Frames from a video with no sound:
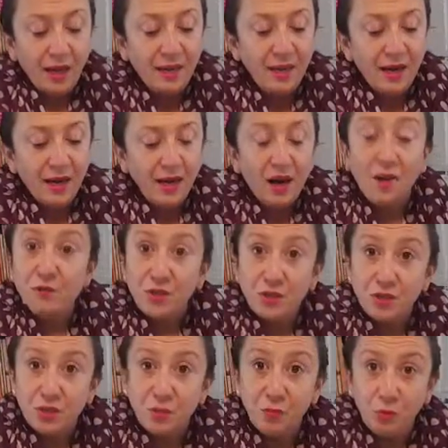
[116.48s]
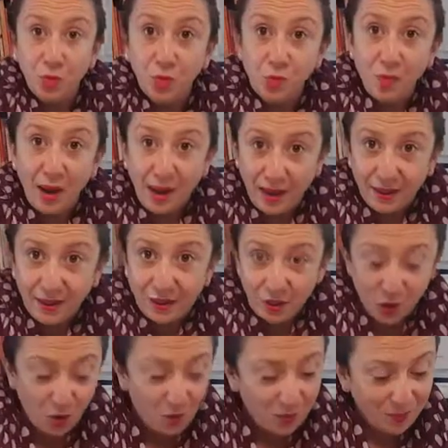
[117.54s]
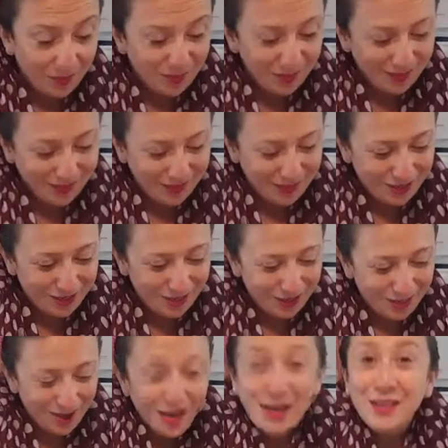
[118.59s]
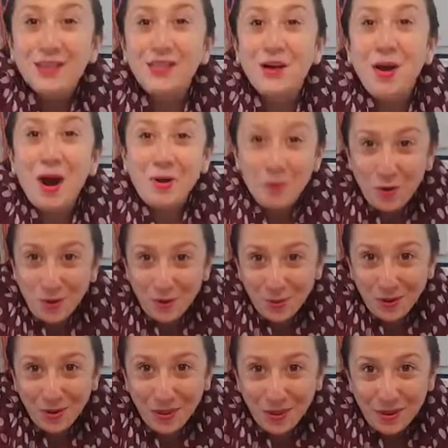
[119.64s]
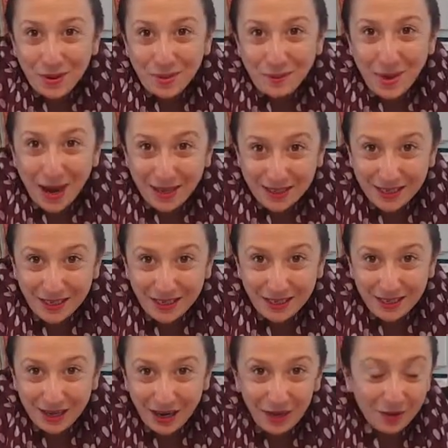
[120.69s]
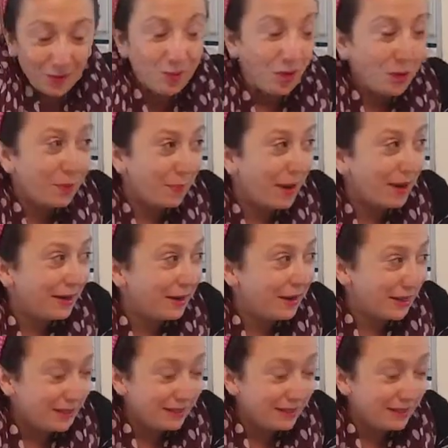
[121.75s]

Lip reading: And then I've got some room at the top too. So I will put the pattern, well, the pattern